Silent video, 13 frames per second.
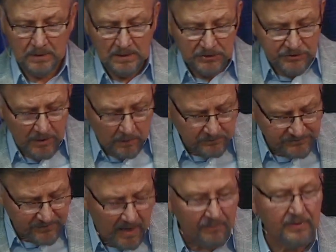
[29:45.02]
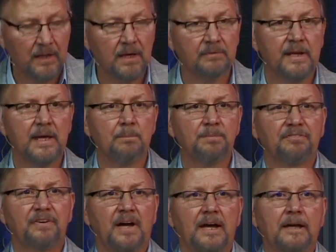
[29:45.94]
Psalms 5:11
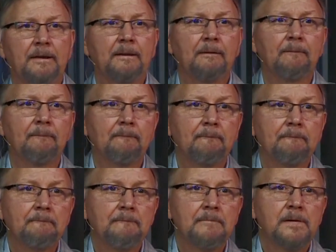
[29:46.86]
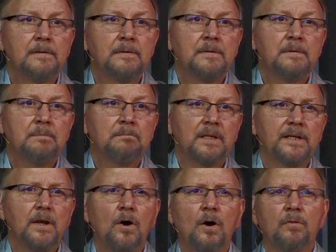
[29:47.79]
amplified. But let
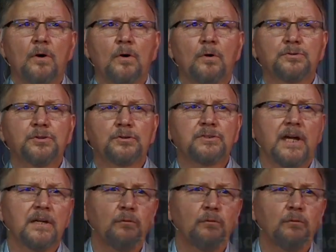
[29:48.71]
all those who take